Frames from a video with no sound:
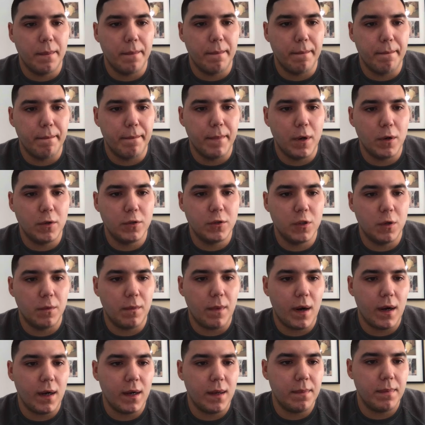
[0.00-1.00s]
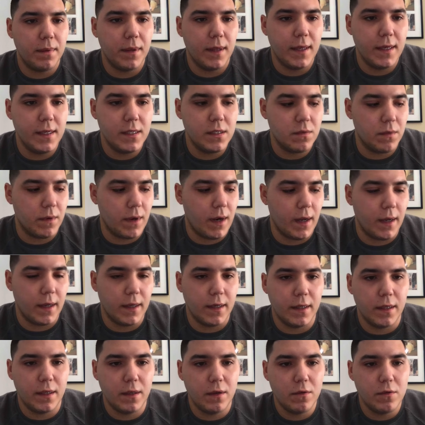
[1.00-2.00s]
Mojo Marketplace, we're not going
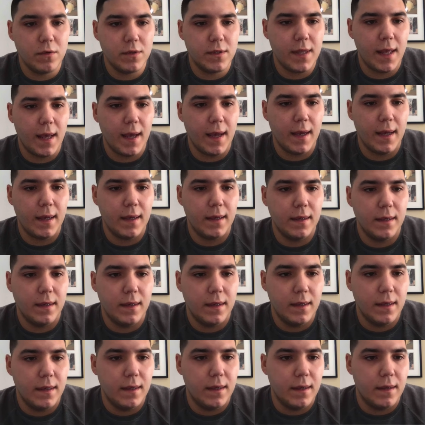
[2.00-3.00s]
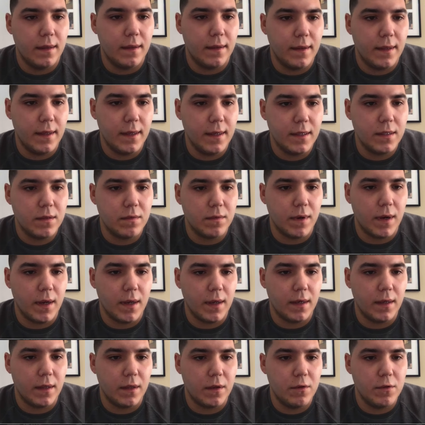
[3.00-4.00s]
to use that. This, we're not
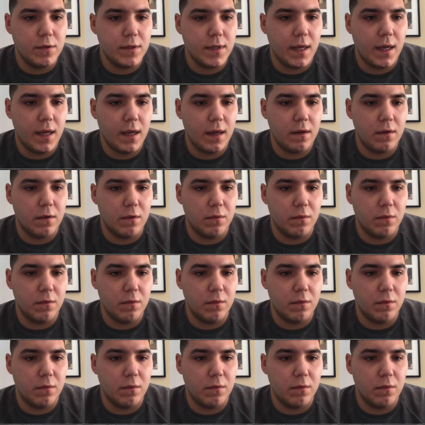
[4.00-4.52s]
going to use that.